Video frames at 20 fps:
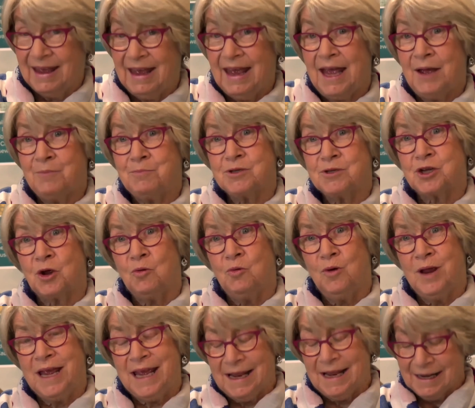It was a
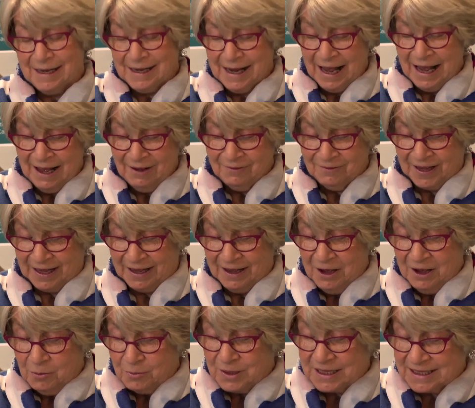real cafe
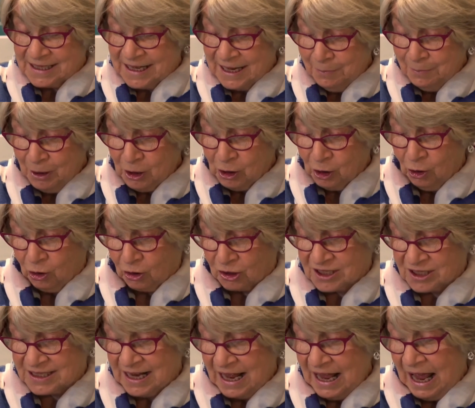with
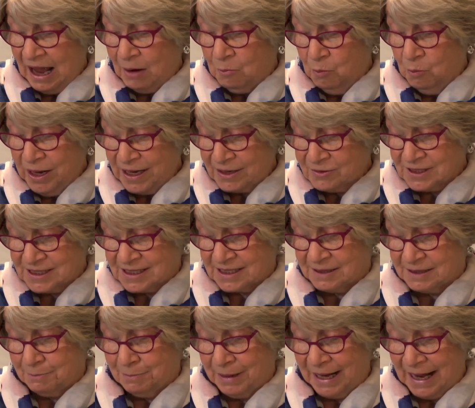tablecloths and waitresses
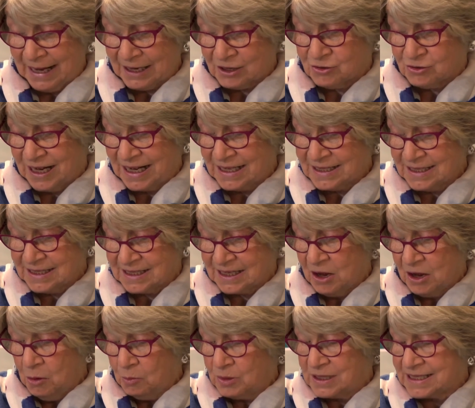in black dresses
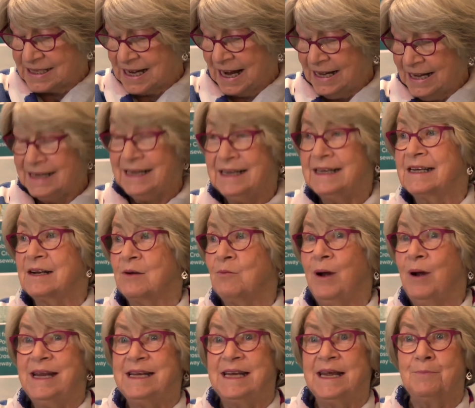with tiny little
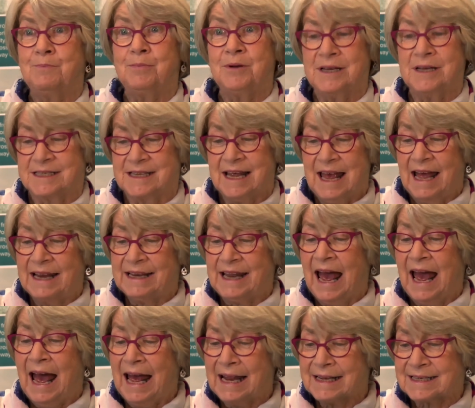white aprons and
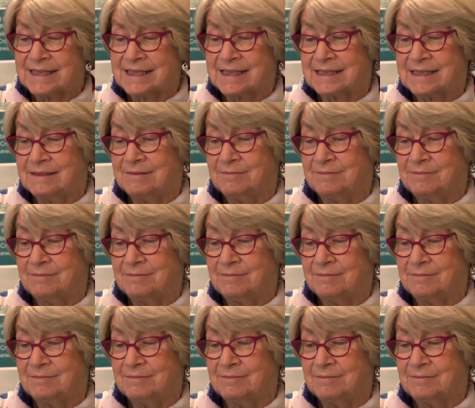hats.